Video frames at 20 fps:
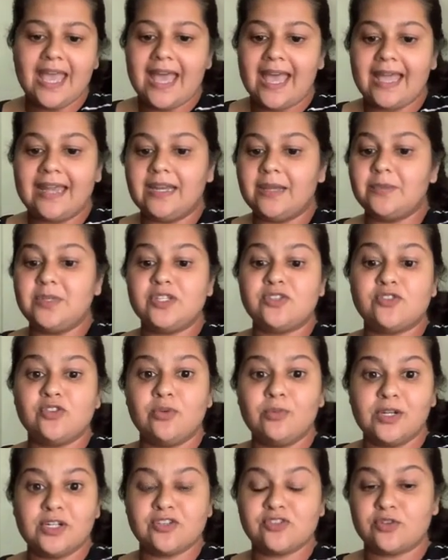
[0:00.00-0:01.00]
And I mean, so
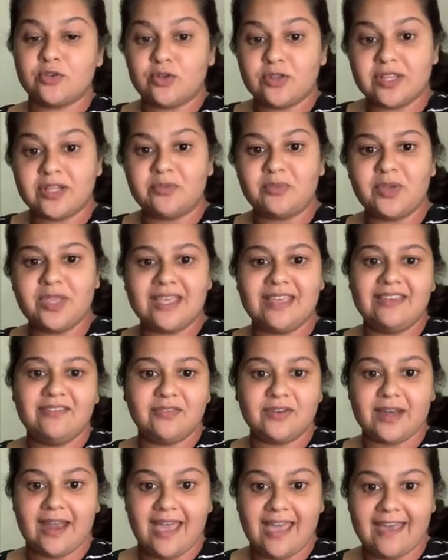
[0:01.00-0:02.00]
much so that we
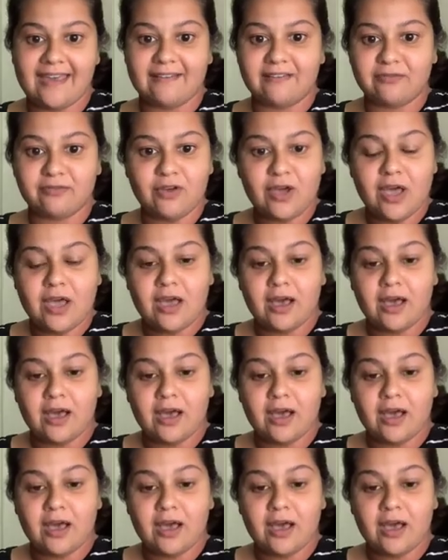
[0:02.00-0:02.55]
even have